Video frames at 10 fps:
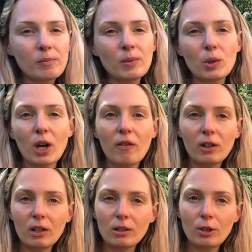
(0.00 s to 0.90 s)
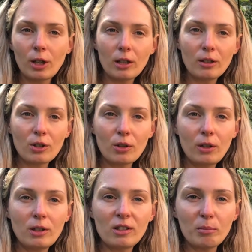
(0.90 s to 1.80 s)
to have a little chill. So
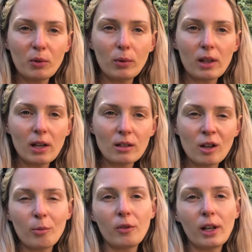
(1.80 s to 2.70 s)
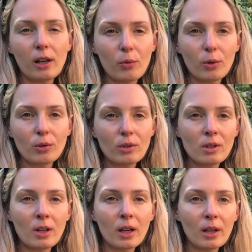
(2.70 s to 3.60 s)
he's going to be with us. Hopefully he
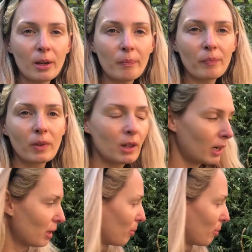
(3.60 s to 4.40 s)
won't knock the